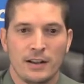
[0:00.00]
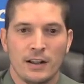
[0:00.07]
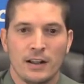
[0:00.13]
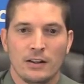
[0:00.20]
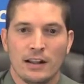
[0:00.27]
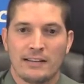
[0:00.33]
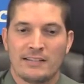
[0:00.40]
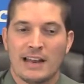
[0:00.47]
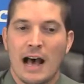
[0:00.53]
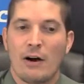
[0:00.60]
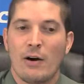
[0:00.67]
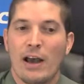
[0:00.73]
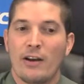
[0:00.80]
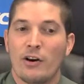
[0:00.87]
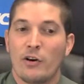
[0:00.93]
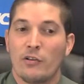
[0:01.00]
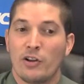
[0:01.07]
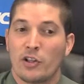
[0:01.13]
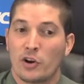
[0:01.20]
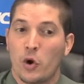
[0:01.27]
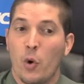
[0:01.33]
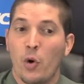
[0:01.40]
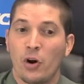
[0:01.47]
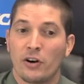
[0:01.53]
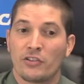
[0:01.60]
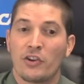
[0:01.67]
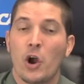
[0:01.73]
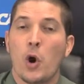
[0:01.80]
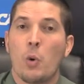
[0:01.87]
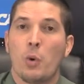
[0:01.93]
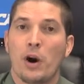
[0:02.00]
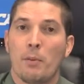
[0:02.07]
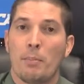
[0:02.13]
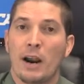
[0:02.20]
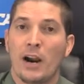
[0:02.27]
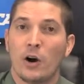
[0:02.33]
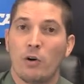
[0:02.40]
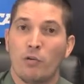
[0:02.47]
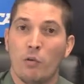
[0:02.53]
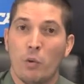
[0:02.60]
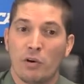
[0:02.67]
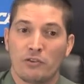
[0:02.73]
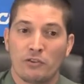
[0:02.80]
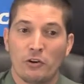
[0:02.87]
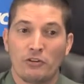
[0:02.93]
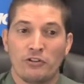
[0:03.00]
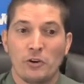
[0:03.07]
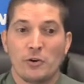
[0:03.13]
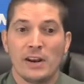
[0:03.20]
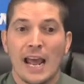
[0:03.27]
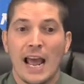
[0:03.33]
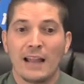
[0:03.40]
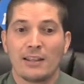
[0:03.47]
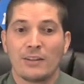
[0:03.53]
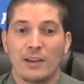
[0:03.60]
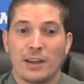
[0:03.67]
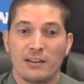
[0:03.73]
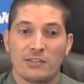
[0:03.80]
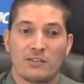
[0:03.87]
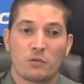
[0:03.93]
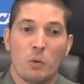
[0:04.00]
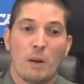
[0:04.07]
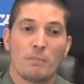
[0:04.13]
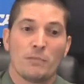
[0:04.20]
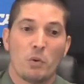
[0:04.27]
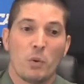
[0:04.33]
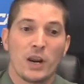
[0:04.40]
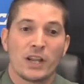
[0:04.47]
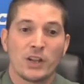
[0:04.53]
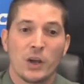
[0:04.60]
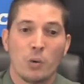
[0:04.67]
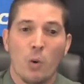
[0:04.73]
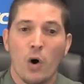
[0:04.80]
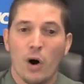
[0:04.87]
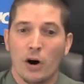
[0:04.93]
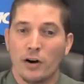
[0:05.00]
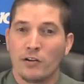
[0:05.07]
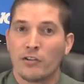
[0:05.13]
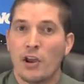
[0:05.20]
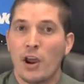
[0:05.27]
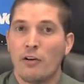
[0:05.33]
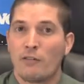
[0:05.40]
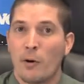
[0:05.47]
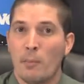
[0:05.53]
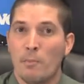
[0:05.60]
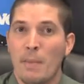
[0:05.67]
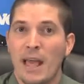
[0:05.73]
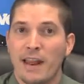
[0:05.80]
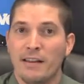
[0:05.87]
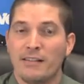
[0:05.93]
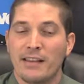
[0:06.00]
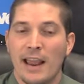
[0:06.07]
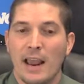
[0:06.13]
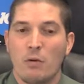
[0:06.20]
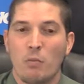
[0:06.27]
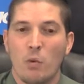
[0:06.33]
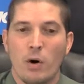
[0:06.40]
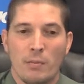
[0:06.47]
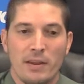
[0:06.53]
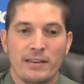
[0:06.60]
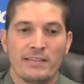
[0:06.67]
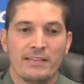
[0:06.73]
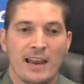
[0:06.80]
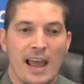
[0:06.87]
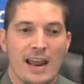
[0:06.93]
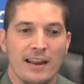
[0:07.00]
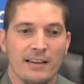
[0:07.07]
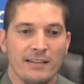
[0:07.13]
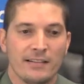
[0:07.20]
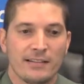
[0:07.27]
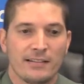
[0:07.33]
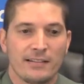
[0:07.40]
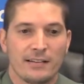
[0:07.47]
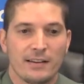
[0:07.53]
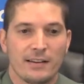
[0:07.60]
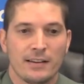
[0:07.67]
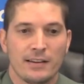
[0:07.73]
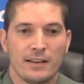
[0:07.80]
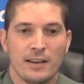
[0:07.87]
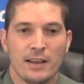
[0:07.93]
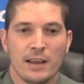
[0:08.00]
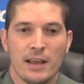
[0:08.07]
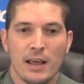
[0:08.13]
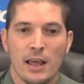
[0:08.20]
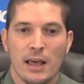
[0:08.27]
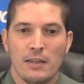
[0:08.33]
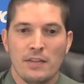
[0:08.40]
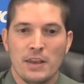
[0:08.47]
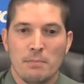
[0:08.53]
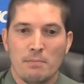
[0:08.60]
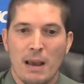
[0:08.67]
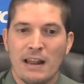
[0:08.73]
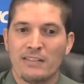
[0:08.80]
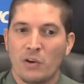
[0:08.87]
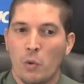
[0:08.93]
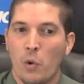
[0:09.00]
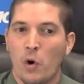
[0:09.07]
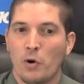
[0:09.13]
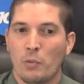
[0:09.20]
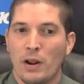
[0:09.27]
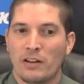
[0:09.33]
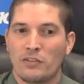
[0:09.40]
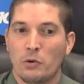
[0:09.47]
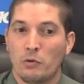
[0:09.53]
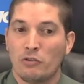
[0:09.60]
Let's now head over to the courts, where a pair of Worcester student athletes swept the weekly awards for men's and women's tennis. The men's award went to